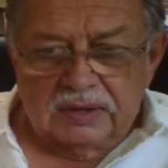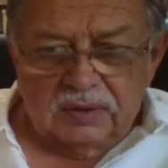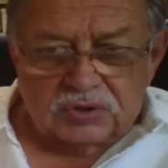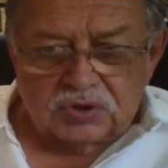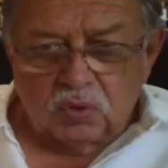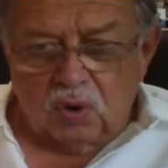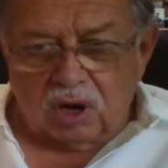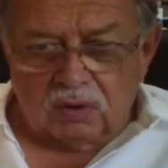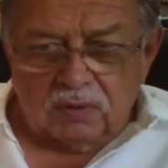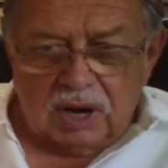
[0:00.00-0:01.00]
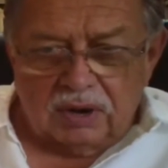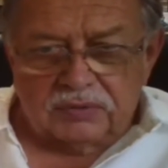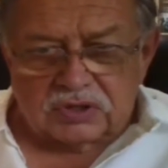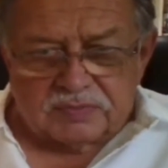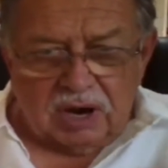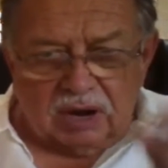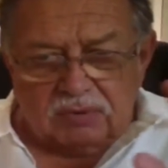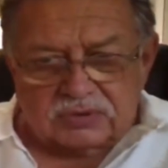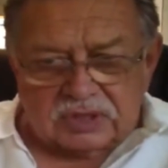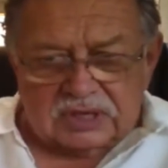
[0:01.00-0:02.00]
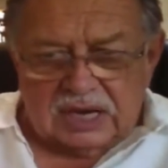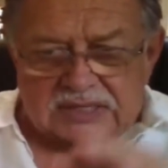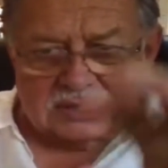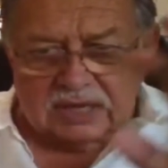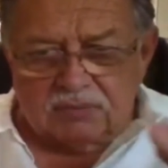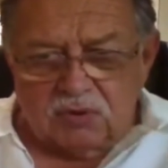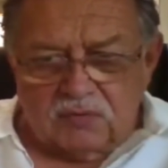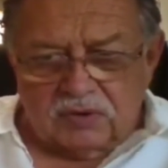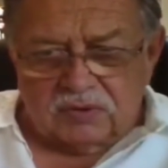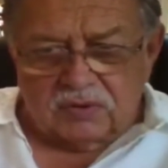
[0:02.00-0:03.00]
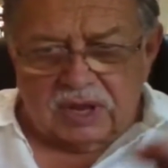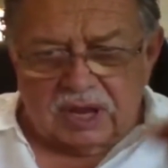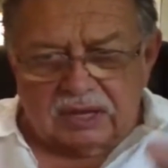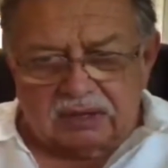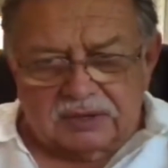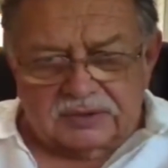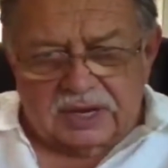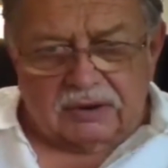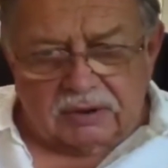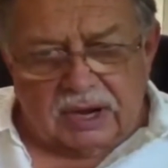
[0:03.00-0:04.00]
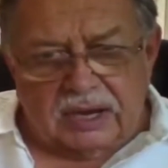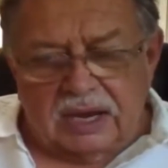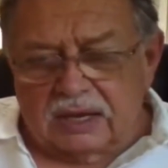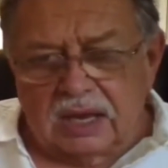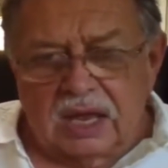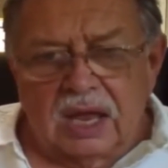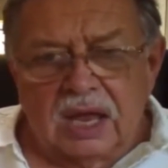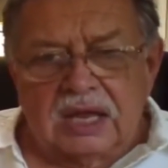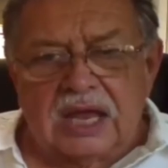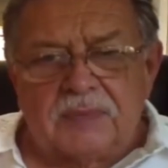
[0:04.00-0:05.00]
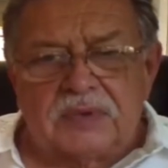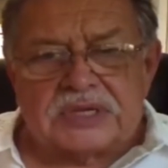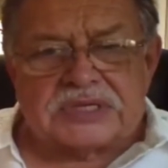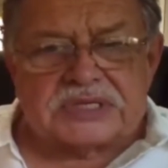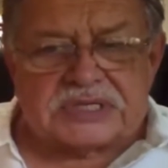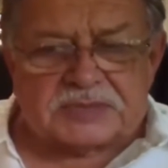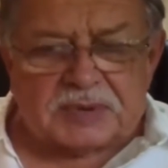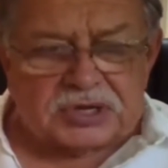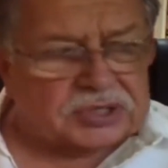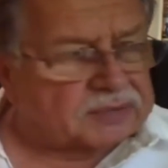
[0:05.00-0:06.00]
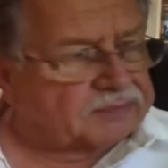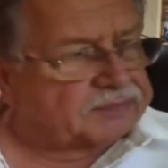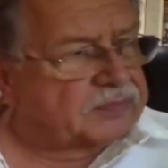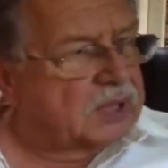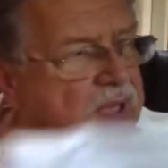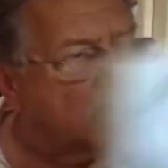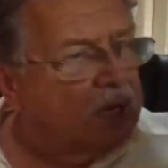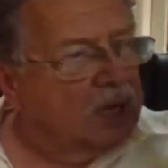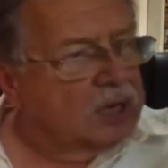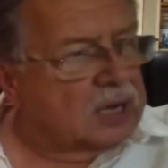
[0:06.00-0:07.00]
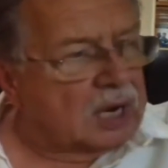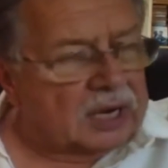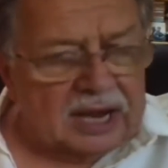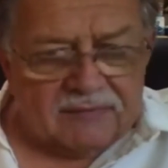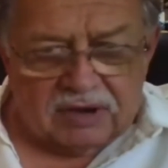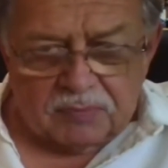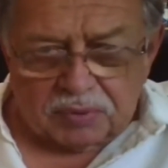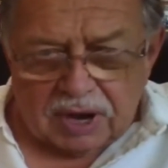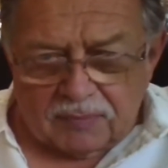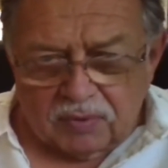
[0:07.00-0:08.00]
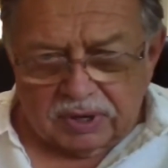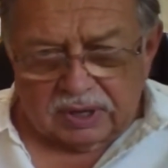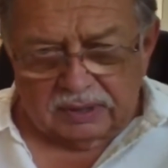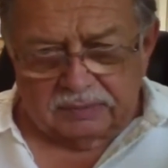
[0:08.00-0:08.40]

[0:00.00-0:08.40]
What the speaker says: As you walk around, those marbles are constantly moving through that container, and they keep this in suspension. You're not going to have any problem with it.